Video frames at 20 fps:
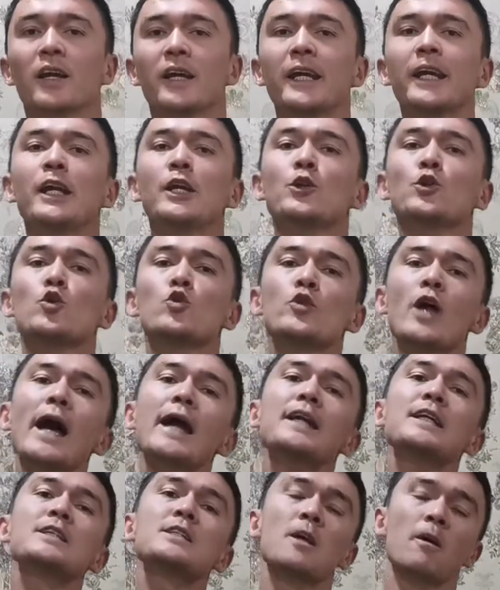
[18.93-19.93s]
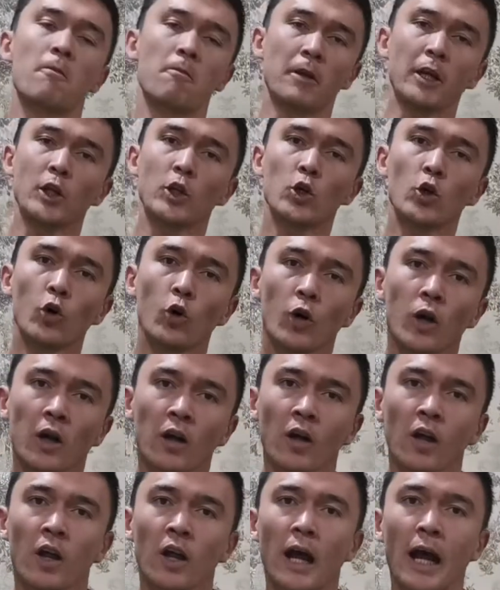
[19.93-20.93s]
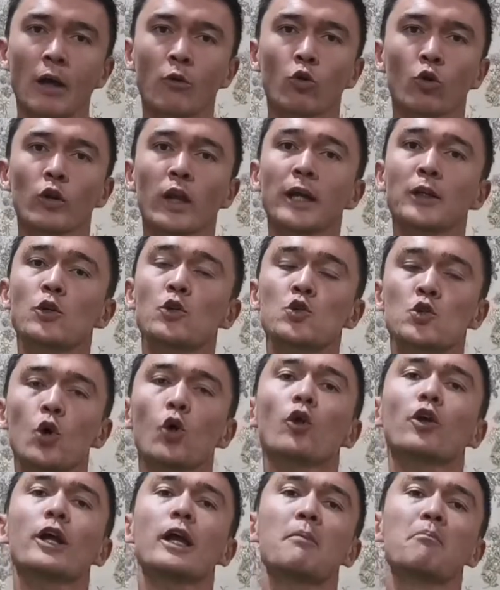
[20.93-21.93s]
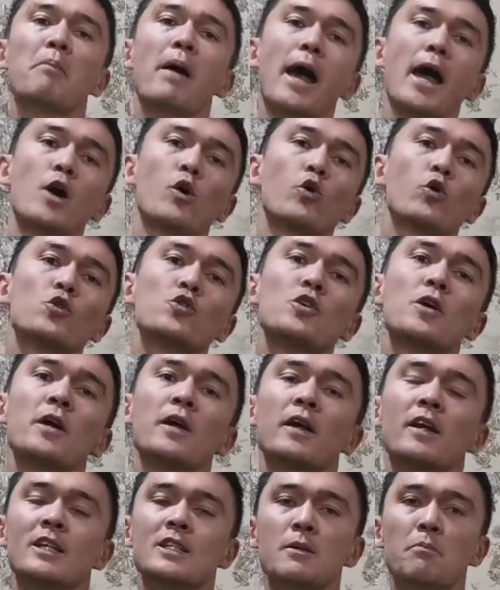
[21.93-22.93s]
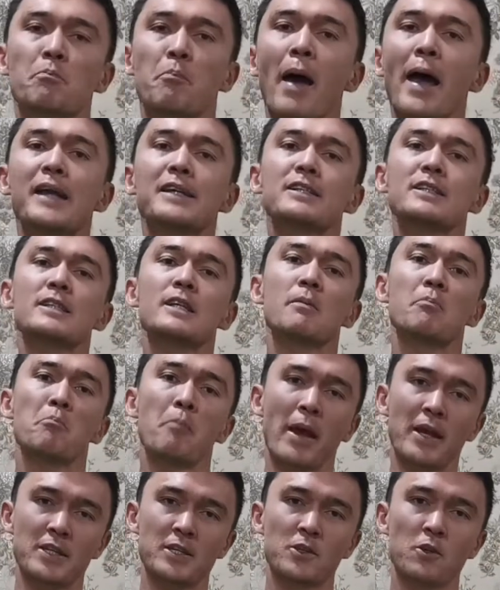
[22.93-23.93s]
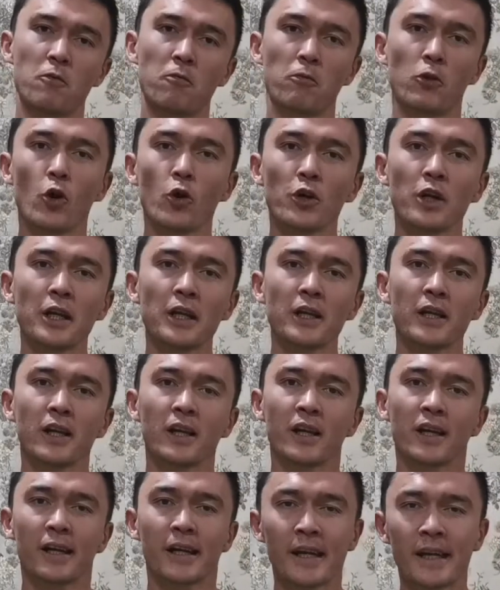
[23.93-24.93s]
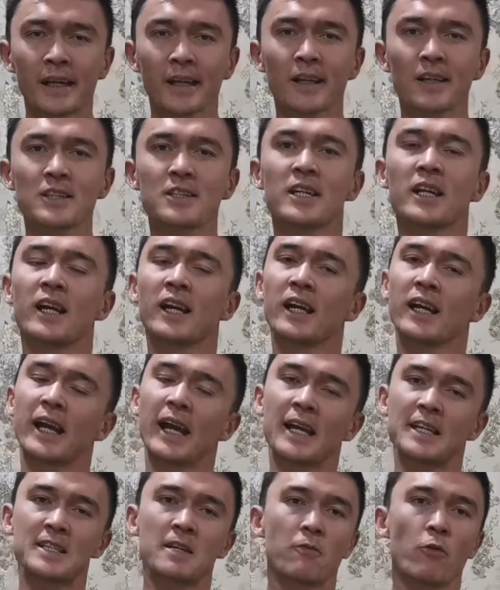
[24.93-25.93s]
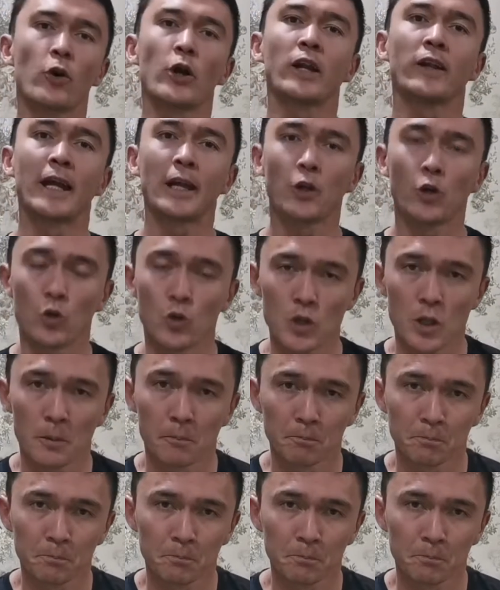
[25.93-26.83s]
In today's video, I would like to talk about the best method of learning English as a foreign language.